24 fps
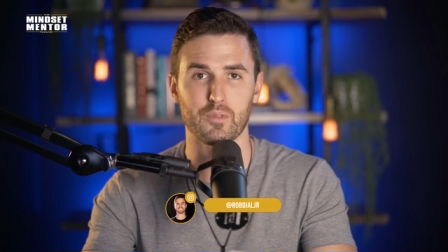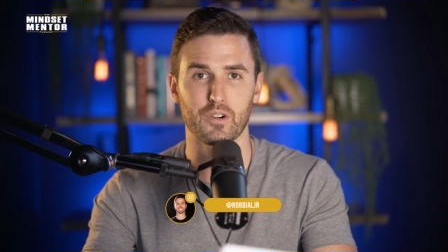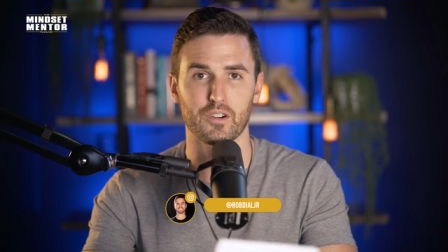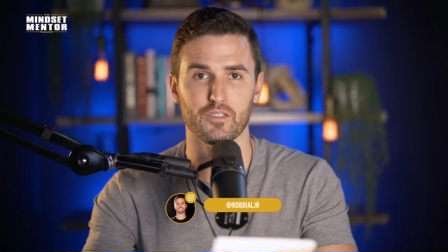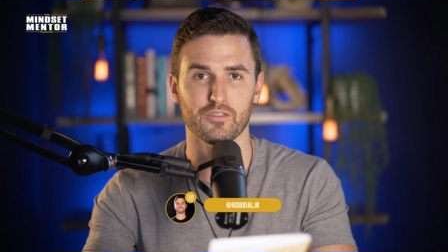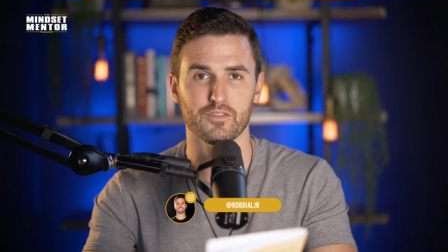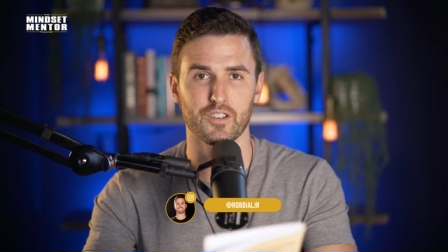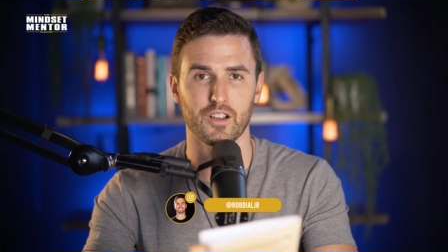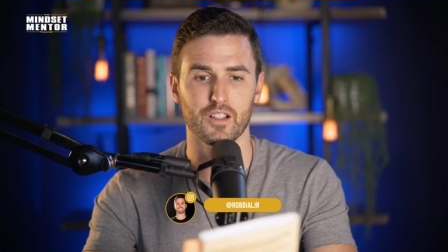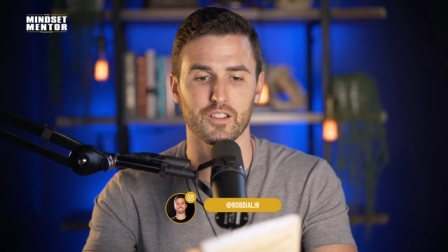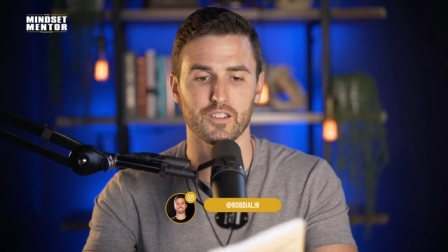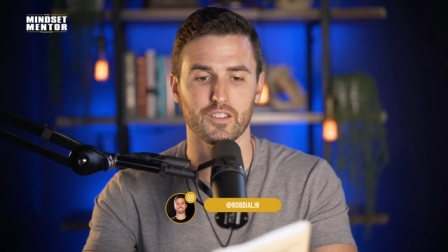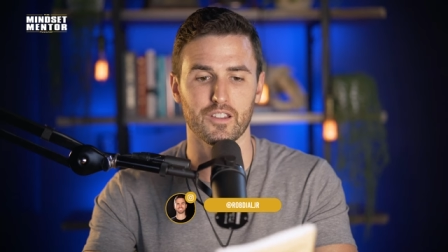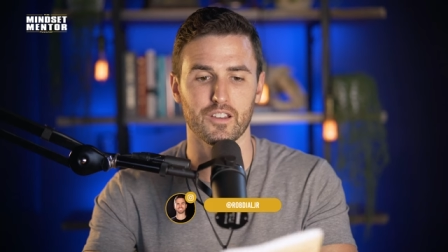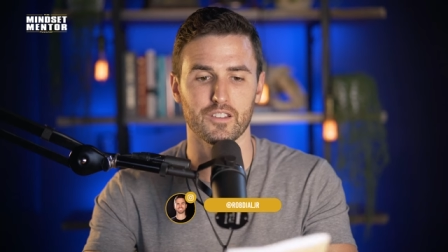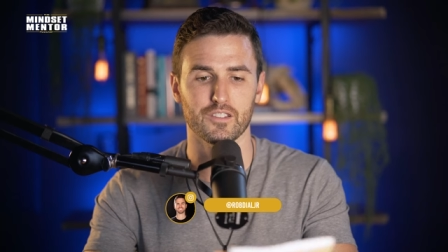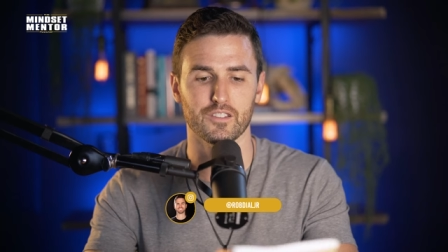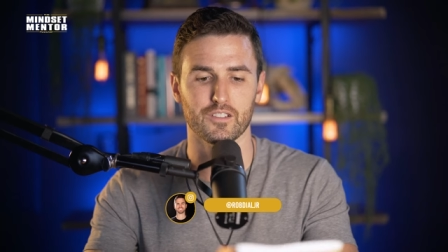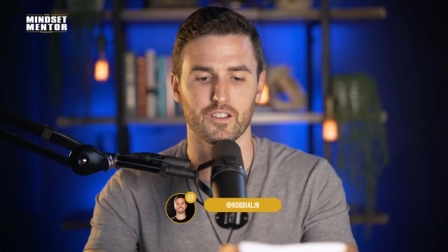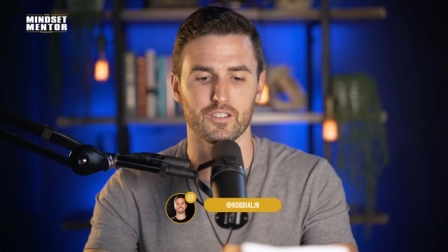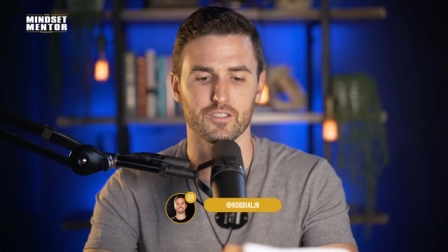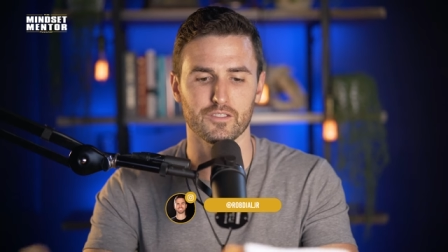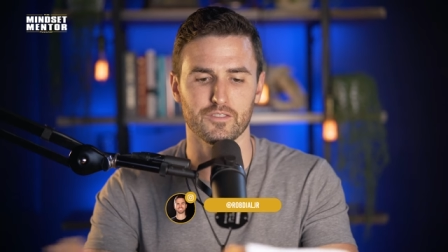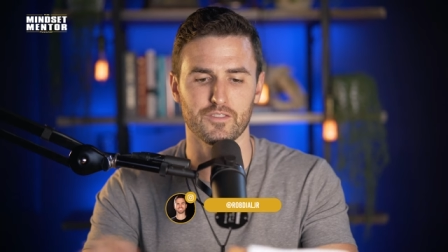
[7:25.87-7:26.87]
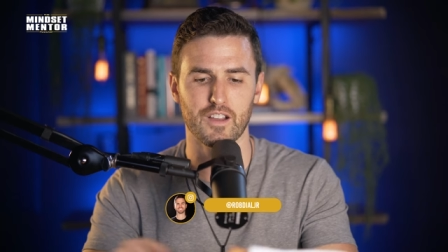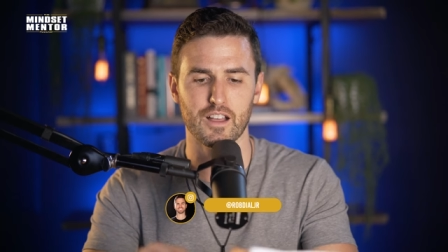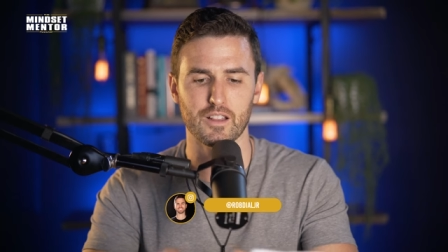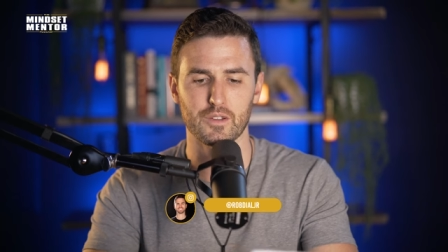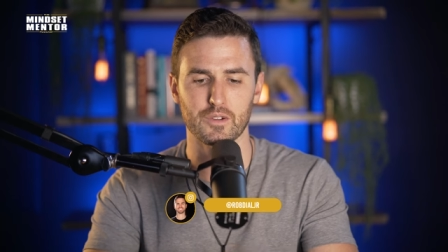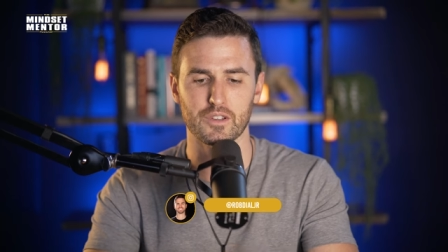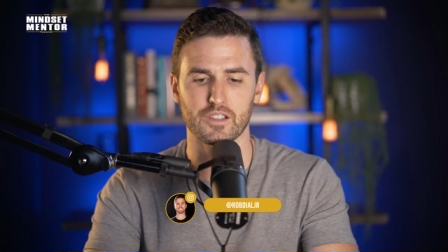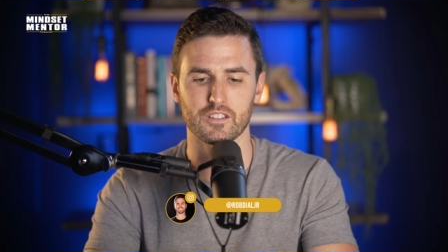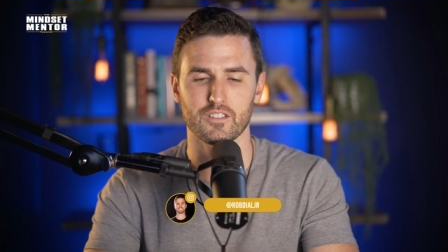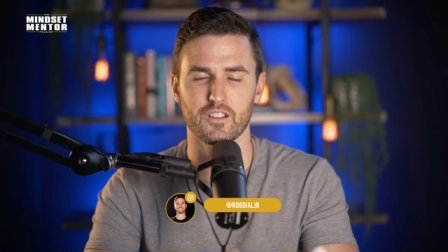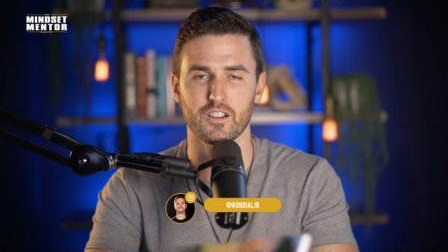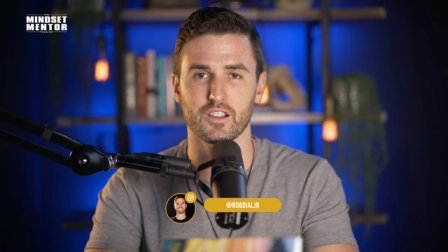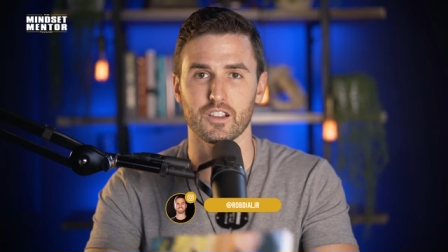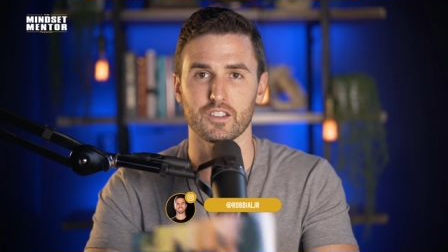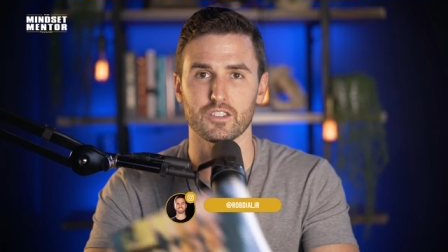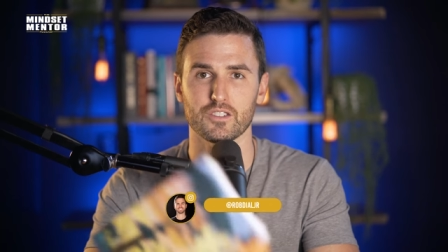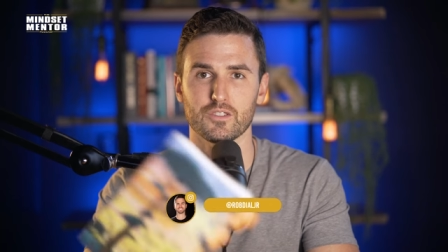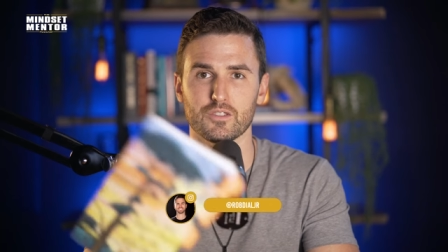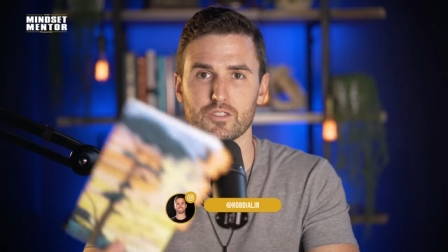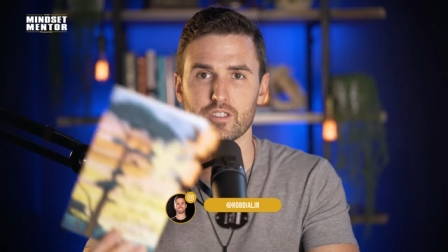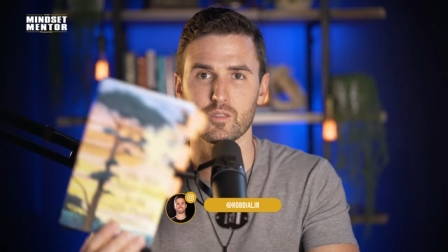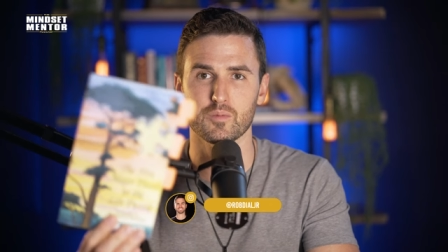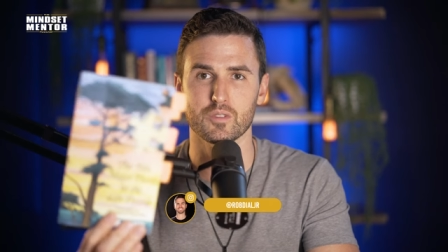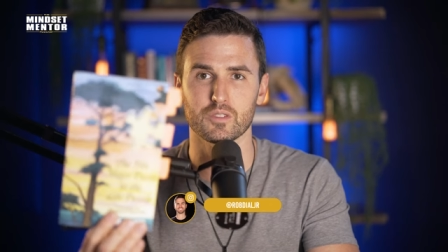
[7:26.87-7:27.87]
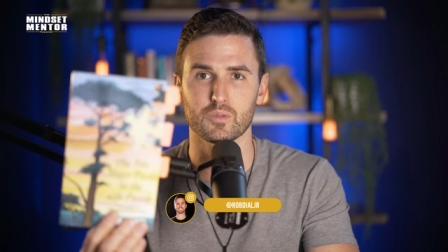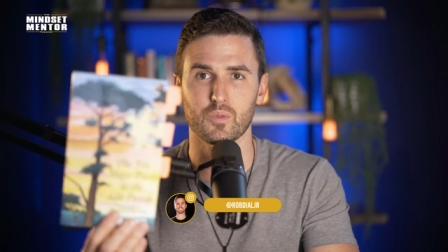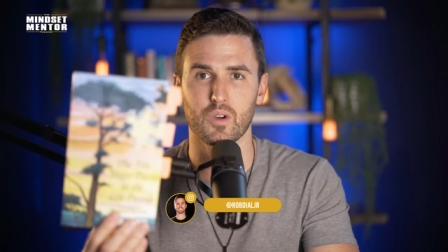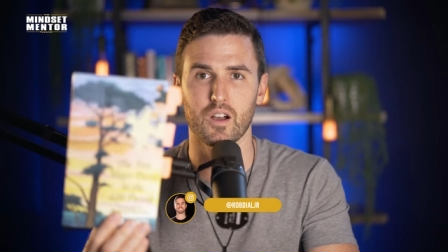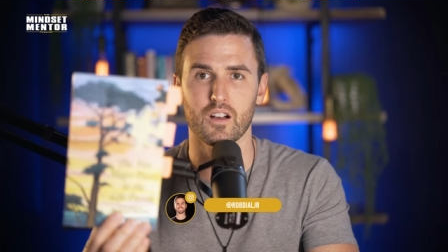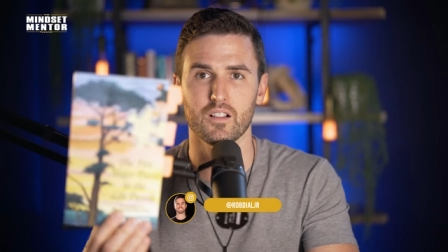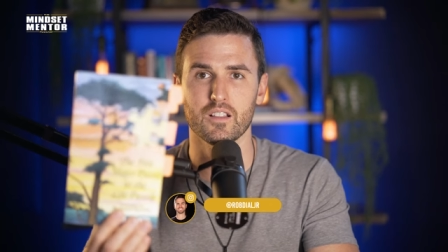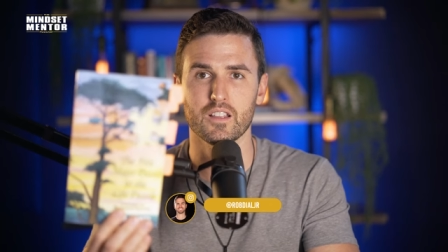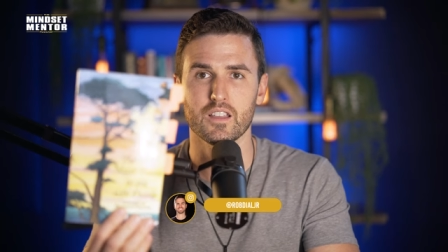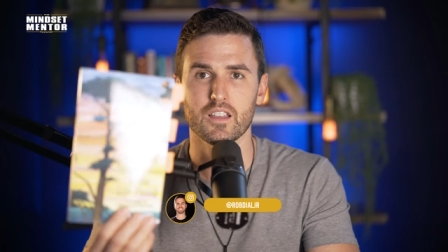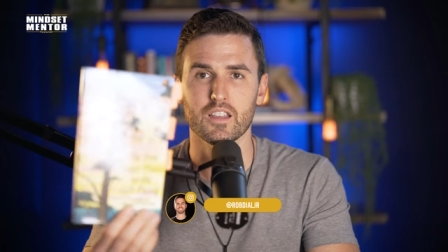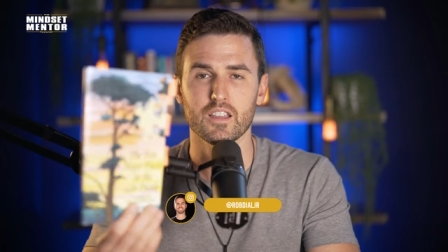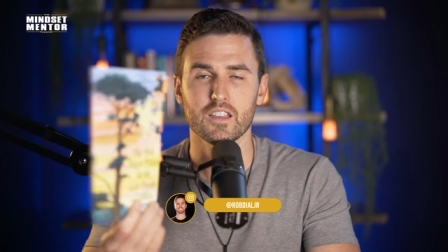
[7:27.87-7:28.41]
or following following along on YouTube as well.